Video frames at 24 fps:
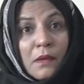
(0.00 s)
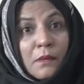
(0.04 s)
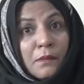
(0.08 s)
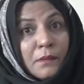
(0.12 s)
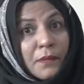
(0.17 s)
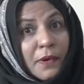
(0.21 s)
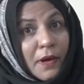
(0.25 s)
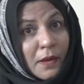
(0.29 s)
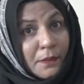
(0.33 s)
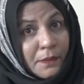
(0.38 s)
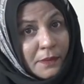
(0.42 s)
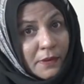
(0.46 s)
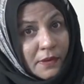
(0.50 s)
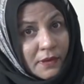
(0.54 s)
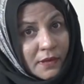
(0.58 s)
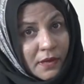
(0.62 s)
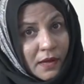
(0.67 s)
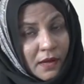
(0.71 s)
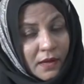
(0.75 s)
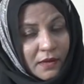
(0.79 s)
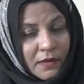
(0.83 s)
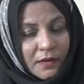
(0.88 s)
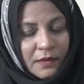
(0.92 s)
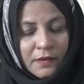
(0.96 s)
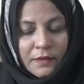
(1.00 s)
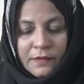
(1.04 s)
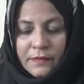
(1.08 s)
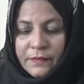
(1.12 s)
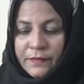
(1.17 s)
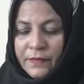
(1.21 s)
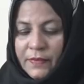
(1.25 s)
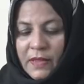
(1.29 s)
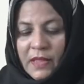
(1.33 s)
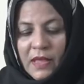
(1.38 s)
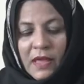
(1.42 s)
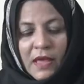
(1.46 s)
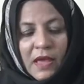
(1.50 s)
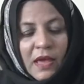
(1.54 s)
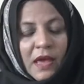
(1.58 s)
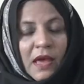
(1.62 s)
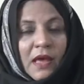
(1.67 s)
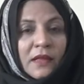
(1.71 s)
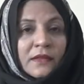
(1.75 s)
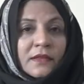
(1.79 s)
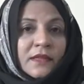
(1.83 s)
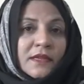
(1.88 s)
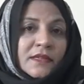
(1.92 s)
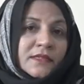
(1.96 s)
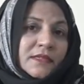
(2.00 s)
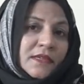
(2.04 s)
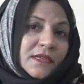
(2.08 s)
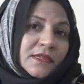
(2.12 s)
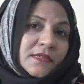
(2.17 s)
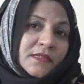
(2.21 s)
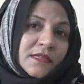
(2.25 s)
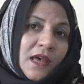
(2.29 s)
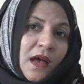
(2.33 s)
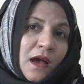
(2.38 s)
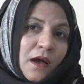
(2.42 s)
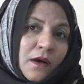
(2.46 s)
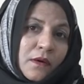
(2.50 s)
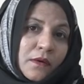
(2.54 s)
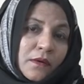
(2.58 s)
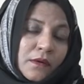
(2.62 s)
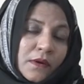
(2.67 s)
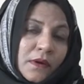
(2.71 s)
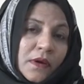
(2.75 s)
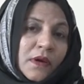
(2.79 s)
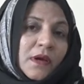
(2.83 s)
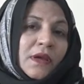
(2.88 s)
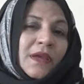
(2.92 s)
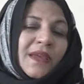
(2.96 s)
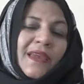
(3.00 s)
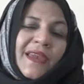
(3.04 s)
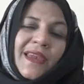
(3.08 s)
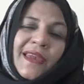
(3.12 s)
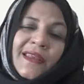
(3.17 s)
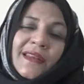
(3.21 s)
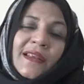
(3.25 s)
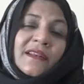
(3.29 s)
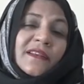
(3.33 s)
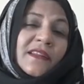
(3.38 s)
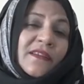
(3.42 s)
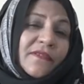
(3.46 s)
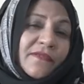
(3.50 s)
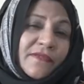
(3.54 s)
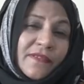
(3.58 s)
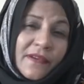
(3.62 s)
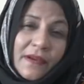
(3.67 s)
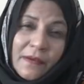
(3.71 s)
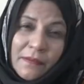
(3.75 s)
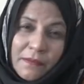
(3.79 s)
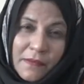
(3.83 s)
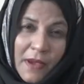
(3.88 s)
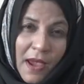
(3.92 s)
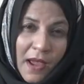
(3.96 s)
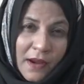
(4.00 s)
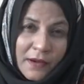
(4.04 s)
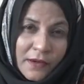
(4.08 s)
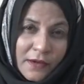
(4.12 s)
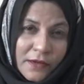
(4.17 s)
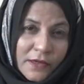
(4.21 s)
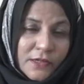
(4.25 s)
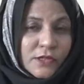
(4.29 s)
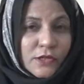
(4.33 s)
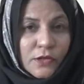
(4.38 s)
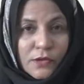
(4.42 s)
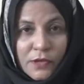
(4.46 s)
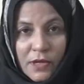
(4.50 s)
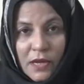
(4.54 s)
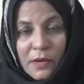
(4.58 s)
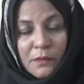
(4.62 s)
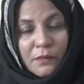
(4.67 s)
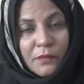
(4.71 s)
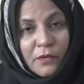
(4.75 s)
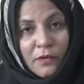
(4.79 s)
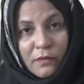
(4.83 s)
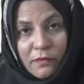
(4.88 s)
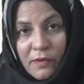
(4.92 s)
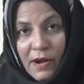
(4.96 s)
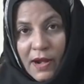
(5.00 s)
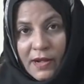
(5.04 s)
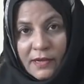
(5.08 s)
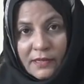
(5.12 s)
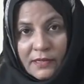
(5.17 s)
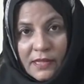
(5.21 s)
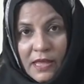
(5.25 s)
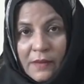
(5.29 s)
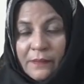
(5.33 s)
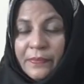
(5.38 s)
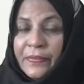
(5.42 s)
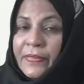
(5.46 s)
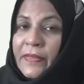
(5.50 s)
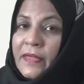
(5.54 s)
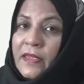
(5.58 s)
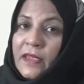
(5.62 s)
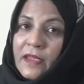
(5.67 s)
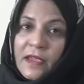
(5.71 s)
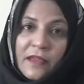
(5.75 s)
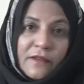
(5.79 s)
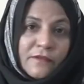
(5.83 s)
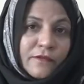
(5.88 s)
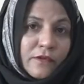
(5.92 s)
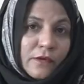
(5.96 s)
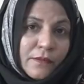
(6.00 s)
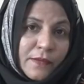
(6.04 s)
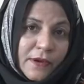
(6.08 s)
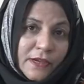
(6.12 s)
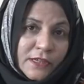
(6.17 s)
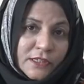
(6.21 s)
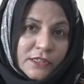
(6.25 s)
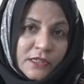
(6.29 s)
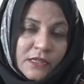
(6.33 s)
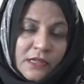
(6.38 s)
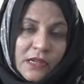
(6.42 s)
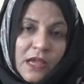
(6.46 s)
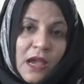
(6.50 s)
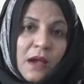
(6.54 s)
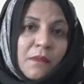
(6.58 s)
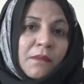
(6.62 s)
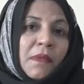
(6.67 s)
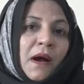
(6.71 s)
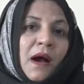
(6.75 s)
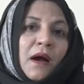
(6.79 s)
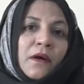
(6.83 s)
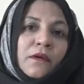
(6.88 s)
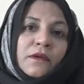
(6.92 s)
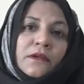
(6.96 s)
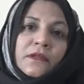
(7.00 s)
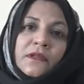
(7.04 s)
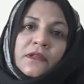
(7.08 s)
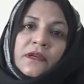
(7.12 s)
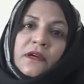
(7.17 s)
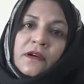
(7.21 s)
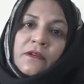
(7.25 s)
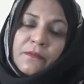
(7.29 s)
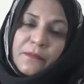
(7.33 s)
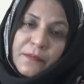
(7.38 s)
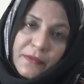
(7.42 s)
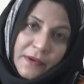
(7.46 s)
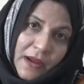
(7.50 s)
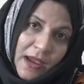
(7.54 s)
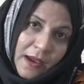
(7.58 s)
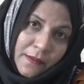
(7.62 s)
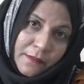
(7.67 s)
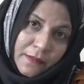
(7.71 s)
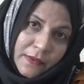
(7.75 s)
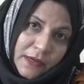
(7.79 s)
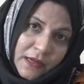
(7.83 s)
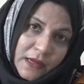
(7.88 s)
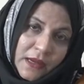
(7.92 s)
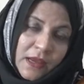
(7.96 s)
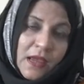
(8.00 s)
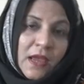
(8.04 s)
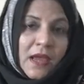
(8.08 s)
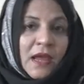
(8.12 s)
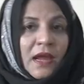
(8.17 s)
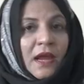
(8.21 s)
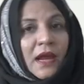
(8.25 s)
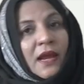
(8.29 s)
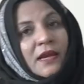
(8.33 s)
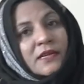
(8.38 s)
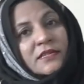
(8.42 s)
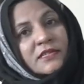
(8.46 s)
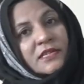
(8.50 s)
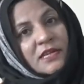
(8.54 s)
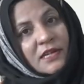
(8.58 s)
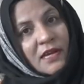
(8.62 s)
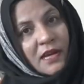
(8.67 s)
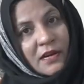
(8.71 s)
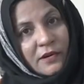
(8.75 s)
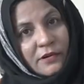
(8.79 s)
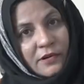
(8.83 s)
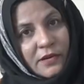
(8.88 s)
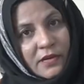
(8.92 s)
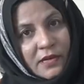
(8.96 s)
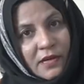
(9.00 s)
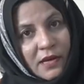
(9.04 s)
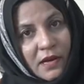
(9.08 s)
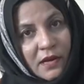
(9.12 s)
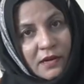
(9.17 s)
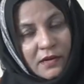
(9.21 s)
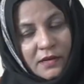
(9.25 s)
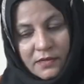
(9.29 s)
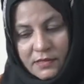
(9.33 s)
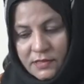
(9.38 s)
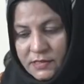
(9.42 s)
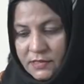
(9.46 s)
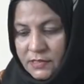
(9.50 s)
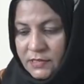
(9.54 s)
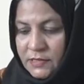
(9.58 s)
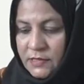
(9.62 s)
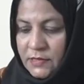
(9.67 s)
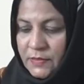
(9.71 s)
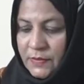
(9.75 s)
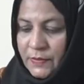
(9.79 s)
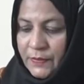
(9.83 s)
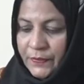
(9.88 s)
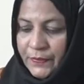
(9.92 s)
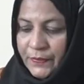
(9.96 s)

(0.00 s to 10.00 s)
purple color, and this is how in a different manners you can provide them information about the primary and secondary colors.